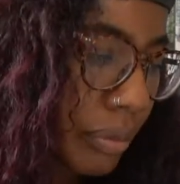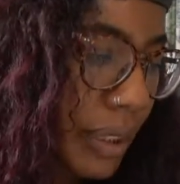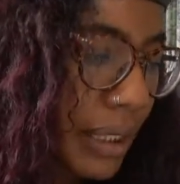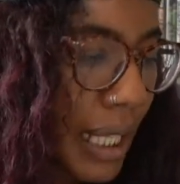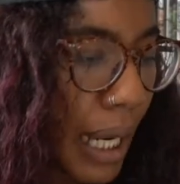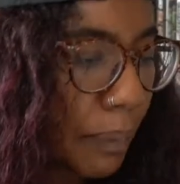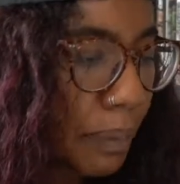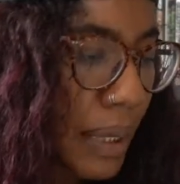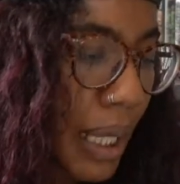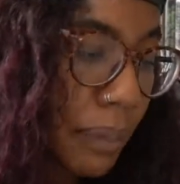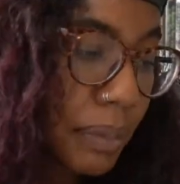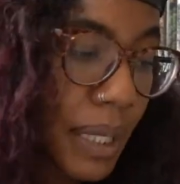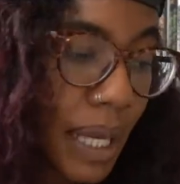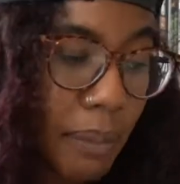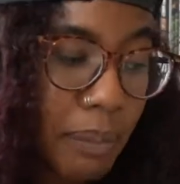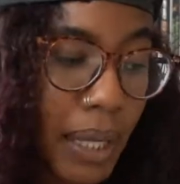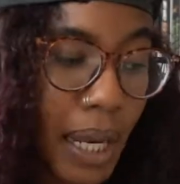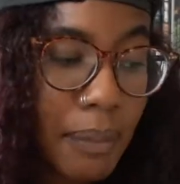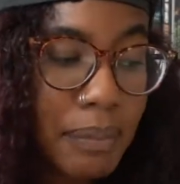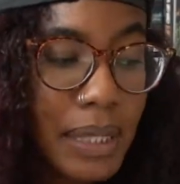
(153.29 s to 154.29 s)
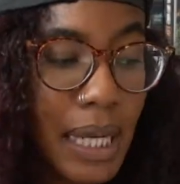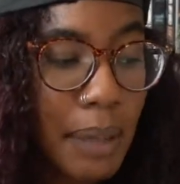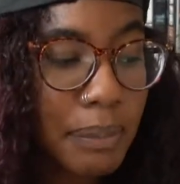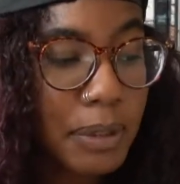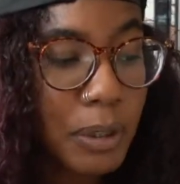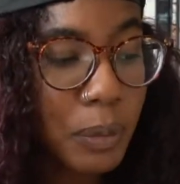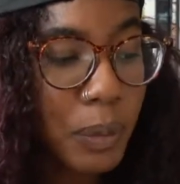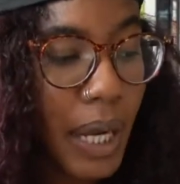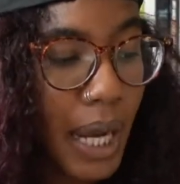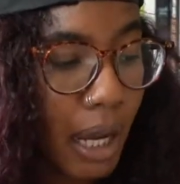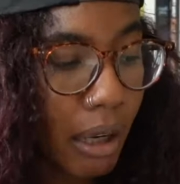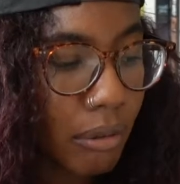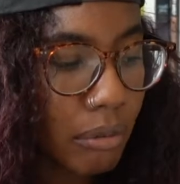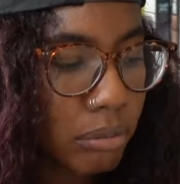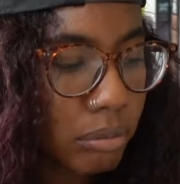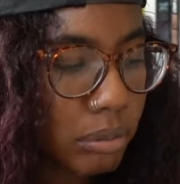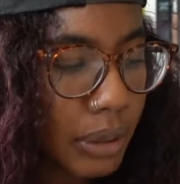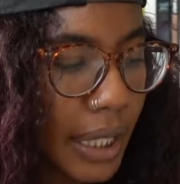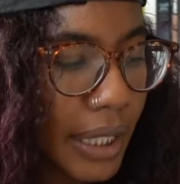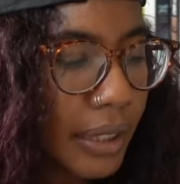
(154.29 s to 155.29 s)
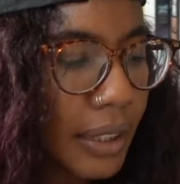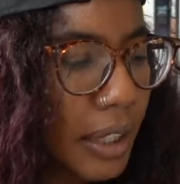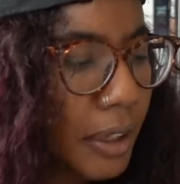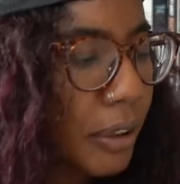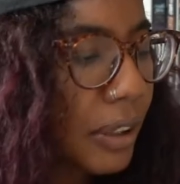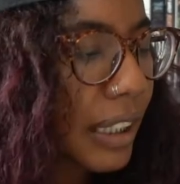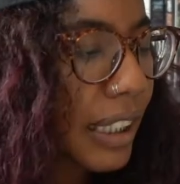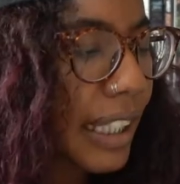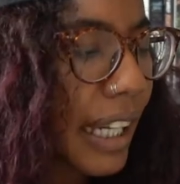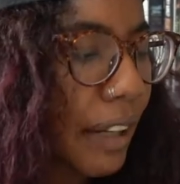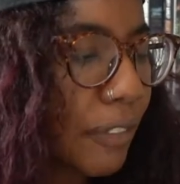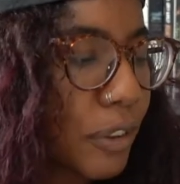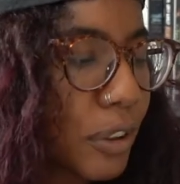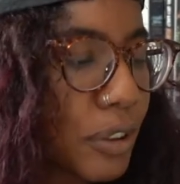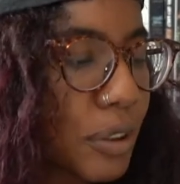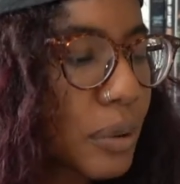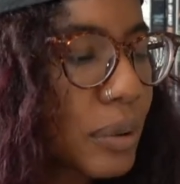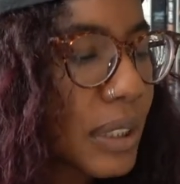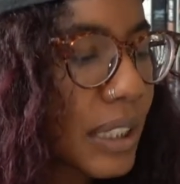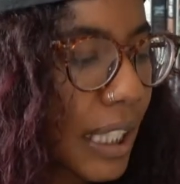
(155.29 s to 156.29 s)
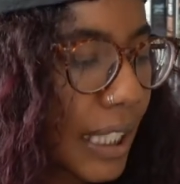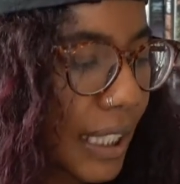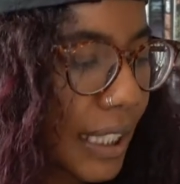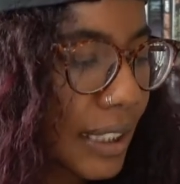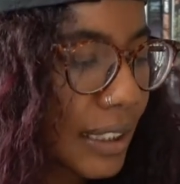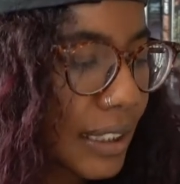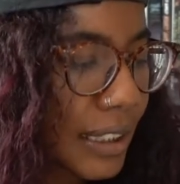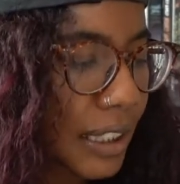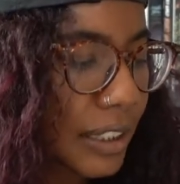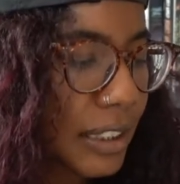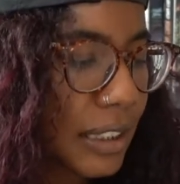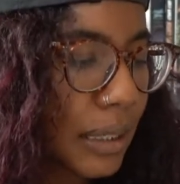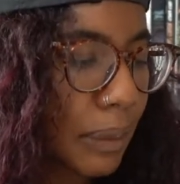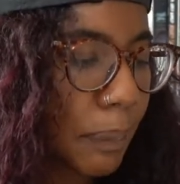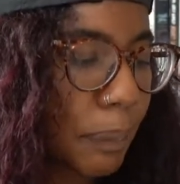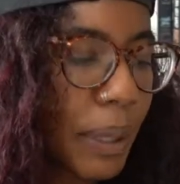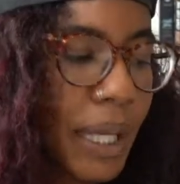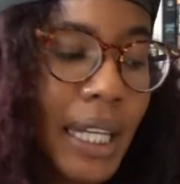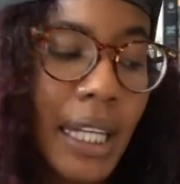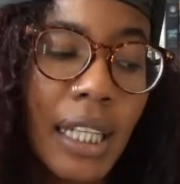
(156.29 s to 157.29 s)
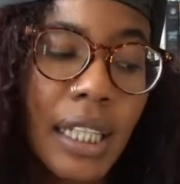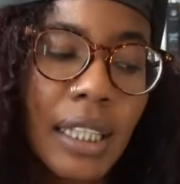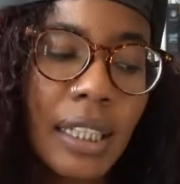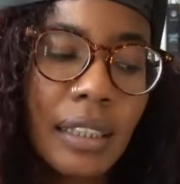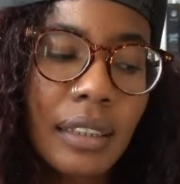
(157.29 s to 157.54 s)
tap, tap, tap, tap, taps around, and literally after 2 seconds, there's the ping